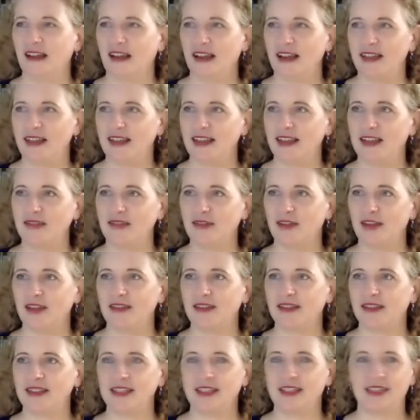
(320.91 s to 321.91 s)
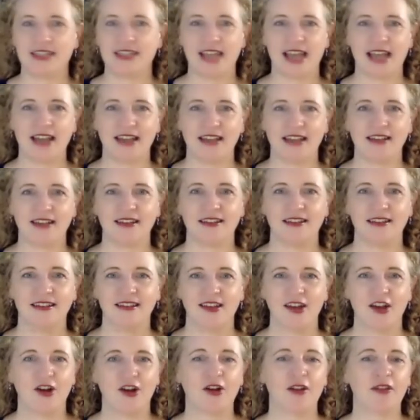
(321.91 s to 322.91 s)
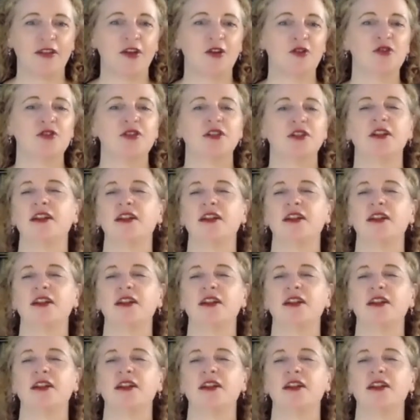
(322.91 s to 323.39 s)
I think of like the Titanic, heart of the ocean,